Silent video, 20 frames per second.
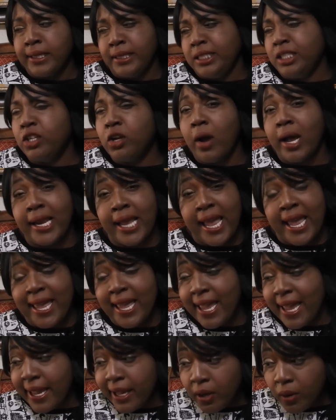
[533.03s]
you know, and I
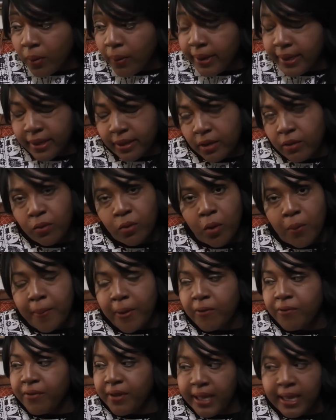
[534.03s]
hate going in the room
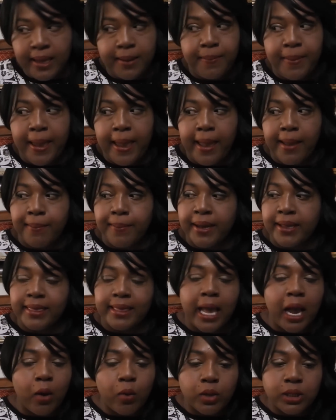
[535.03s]
of eBay,
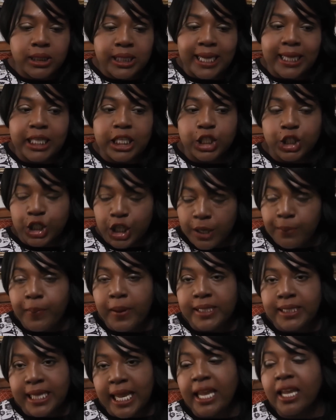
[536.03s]
but that was like the
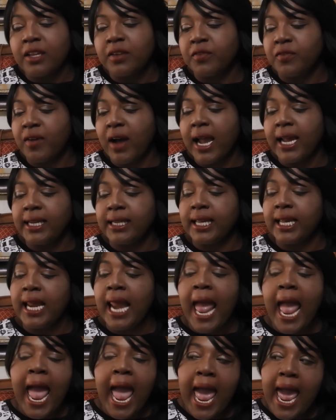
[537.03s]
cheapest I can find it.